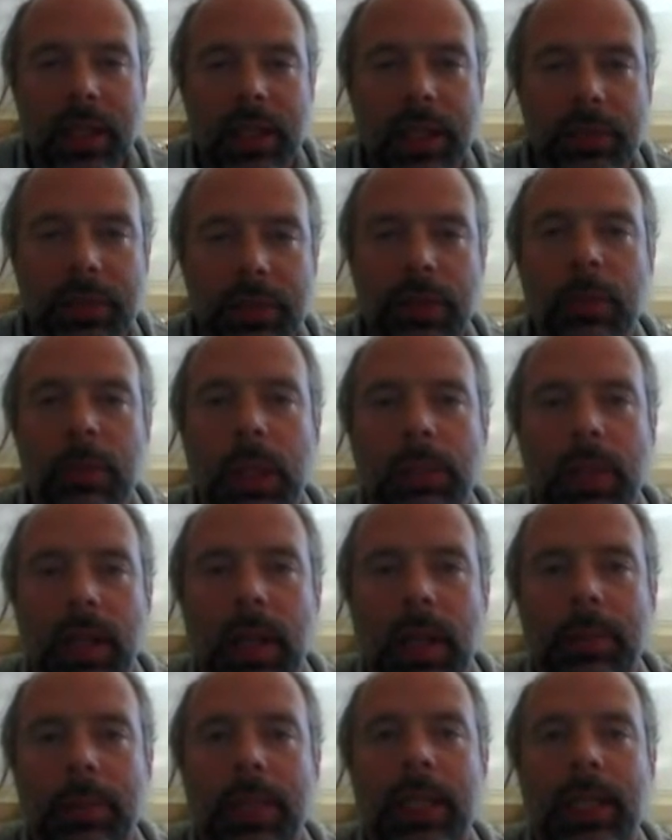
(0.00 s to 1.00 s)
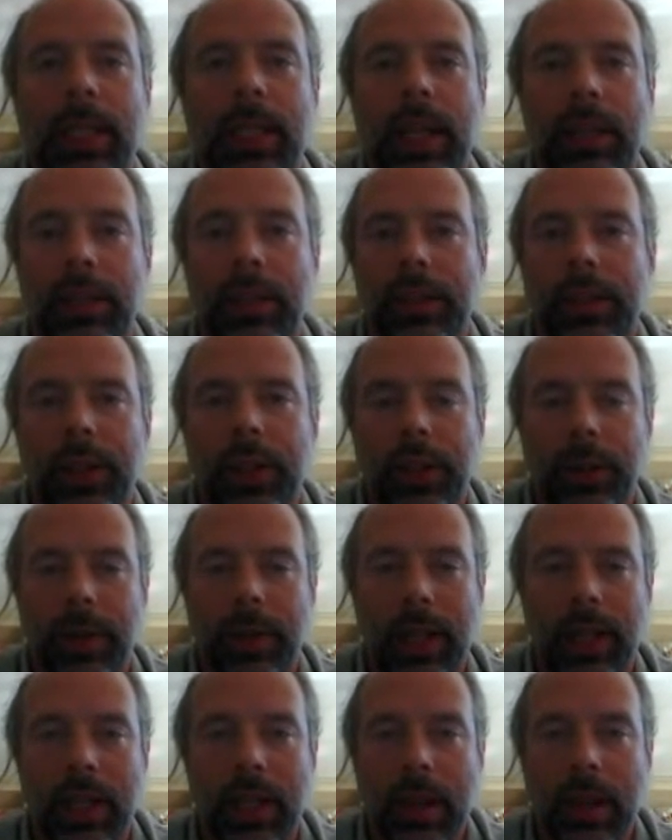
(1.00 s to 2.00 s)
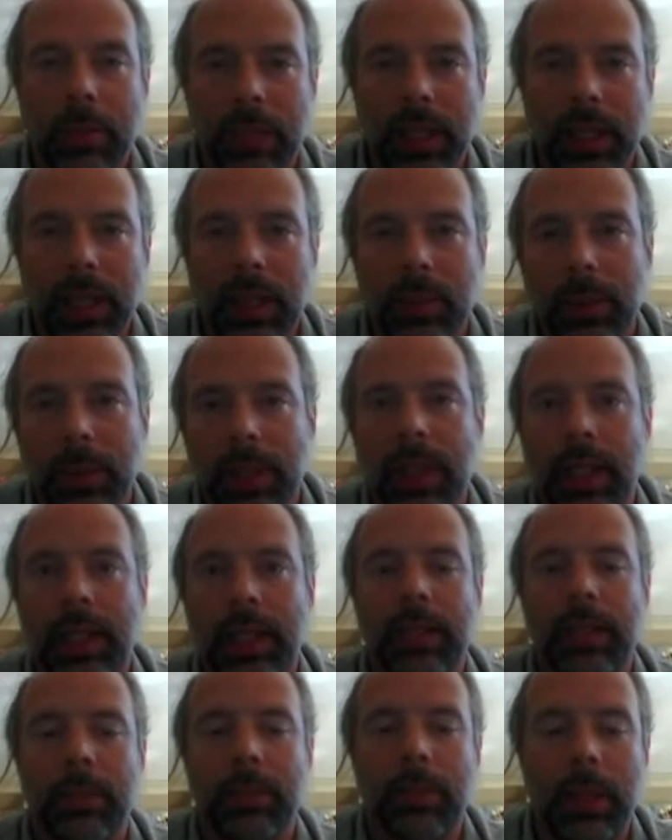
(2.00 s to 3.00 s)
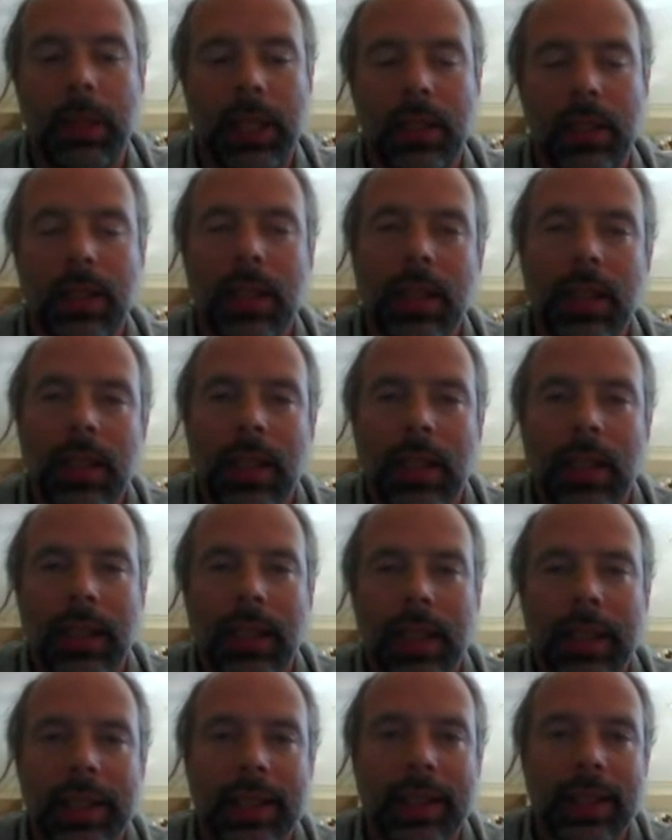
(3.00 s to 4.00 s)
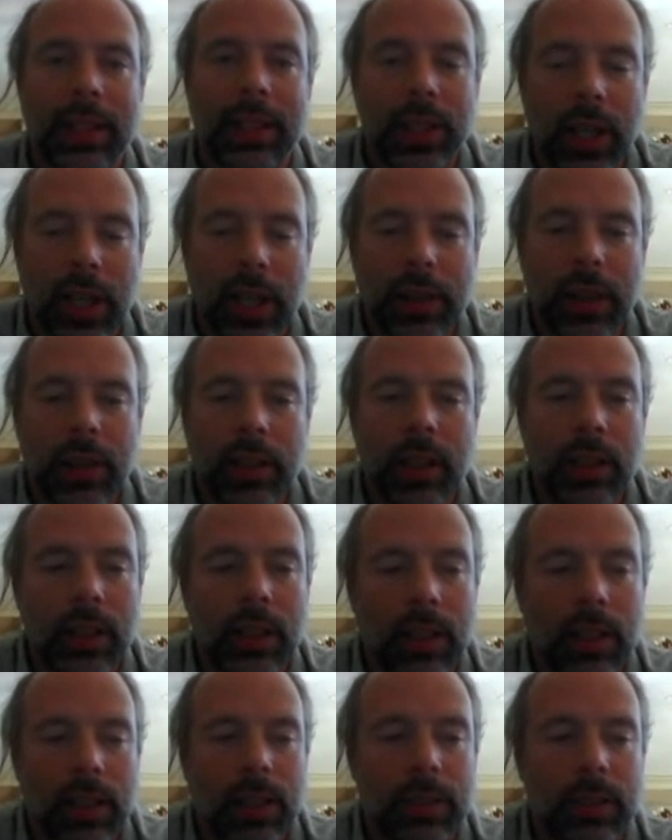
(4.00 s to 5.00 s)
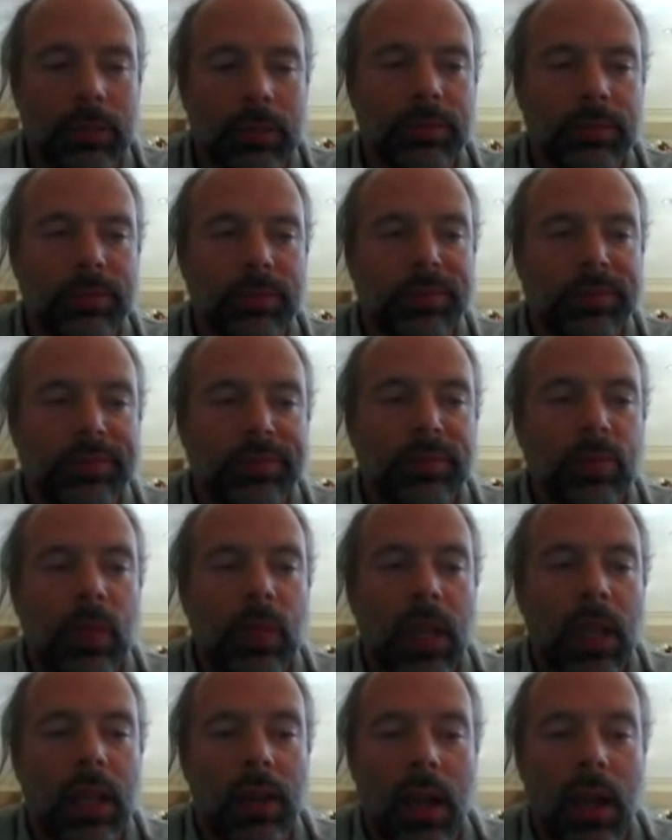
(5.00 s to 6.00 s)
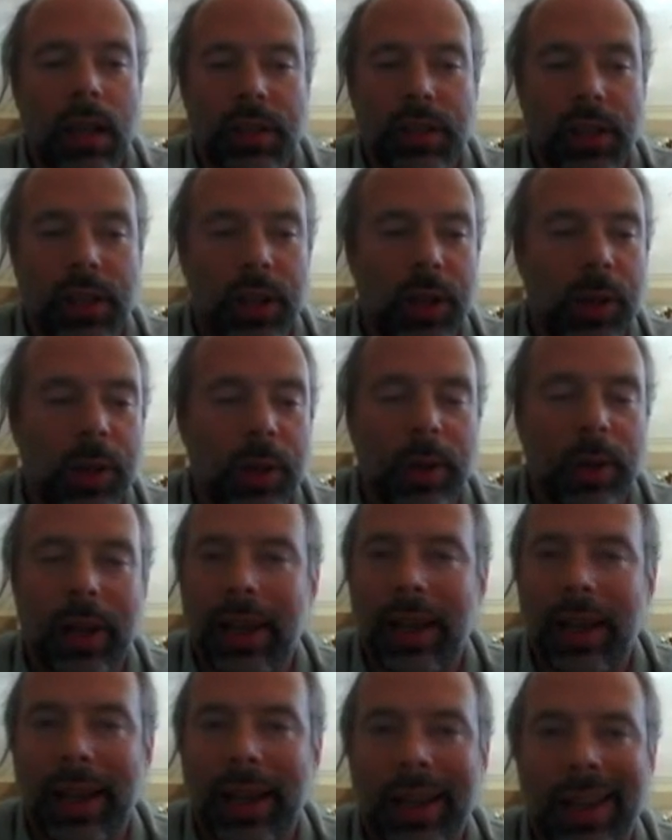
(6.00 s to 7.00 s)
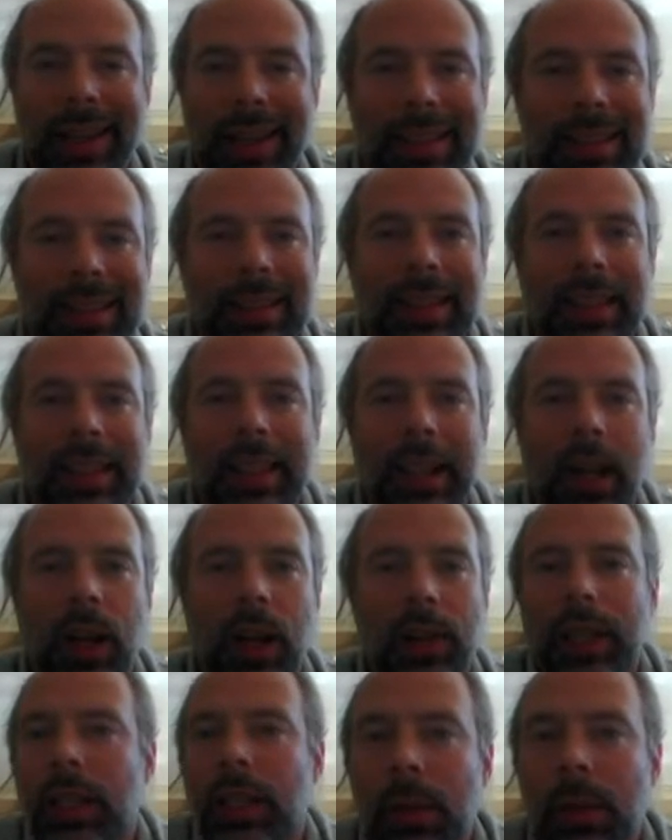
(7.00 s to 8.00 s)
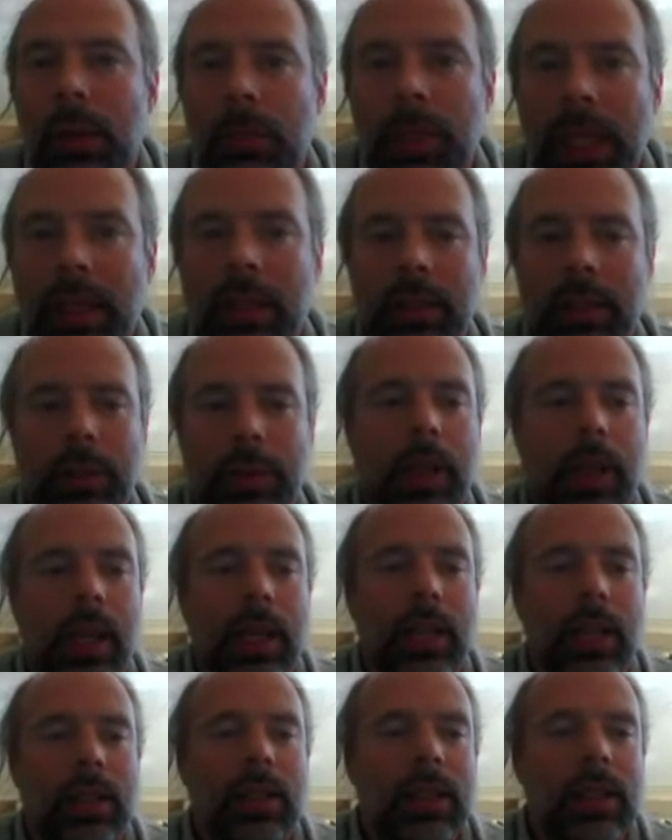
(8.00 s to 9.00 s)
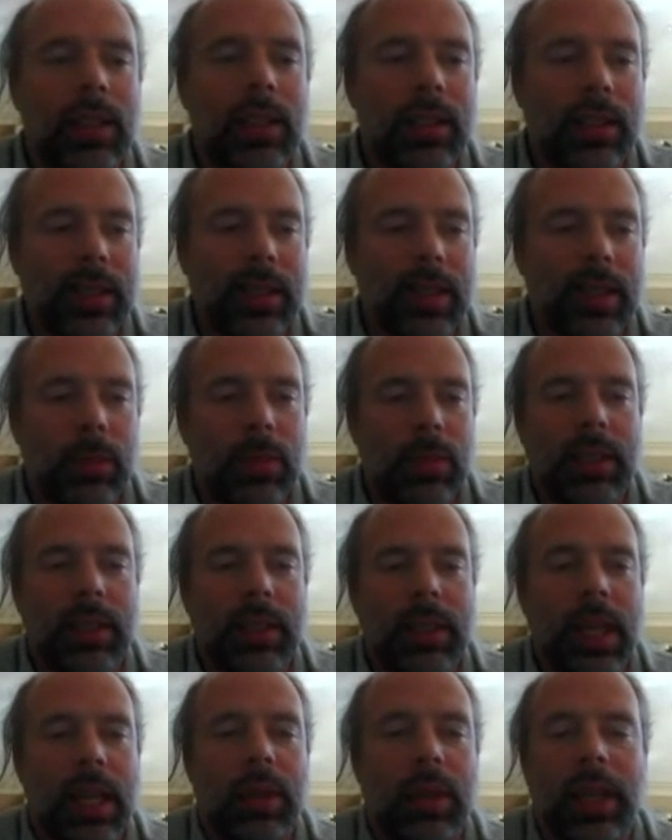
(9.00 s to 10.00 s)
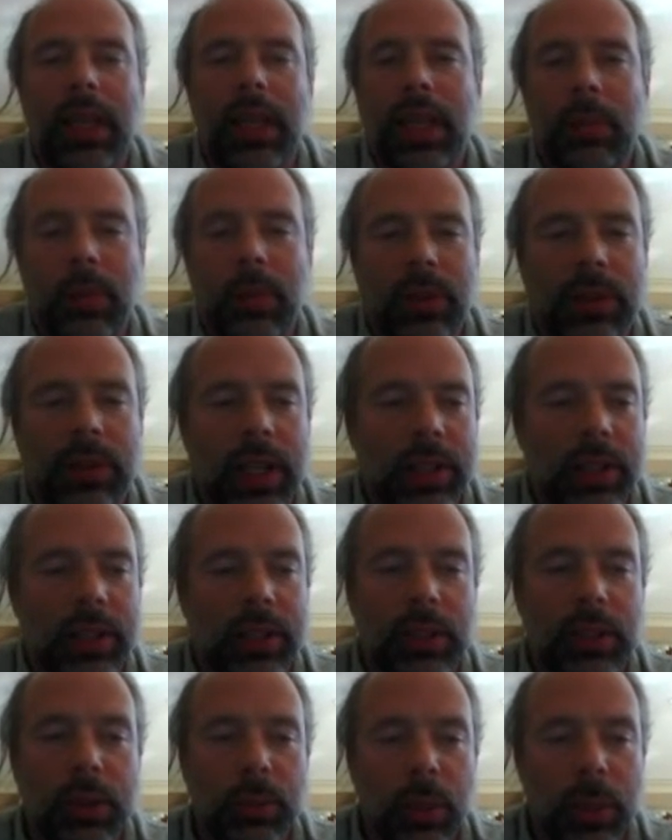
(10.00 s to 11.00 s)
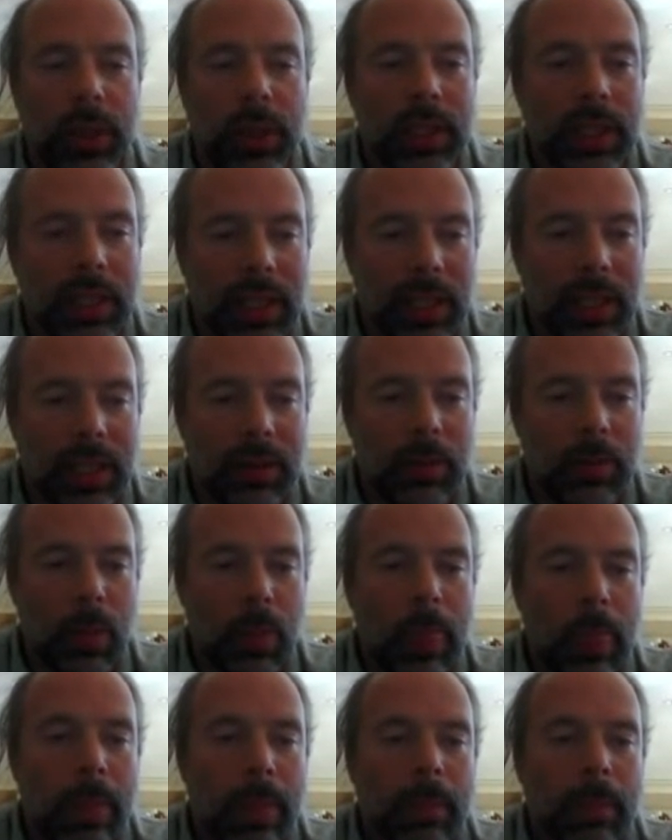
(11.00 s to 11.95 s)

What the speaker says: different people coming together to create companies which then compete against each other. And also, you know, the Olympics, right, is a simple example. Any professional sports team.